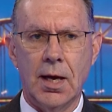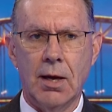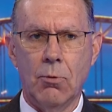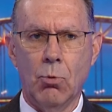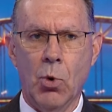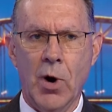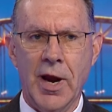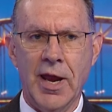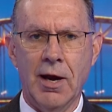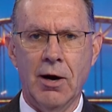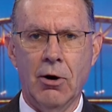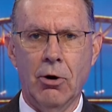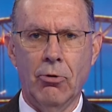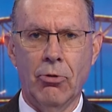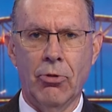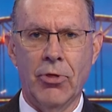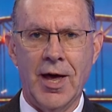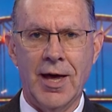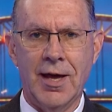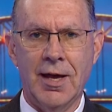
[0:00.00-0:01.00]
where
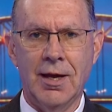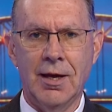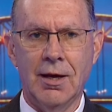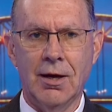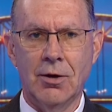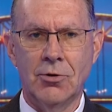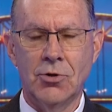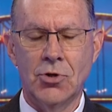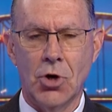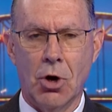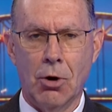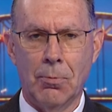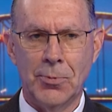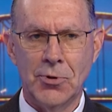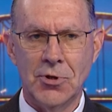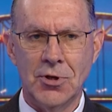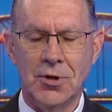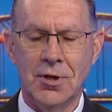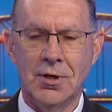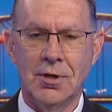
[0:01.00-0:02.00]
they
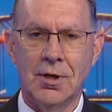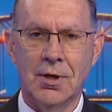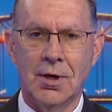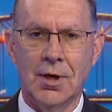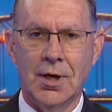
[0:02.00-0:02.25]
adopted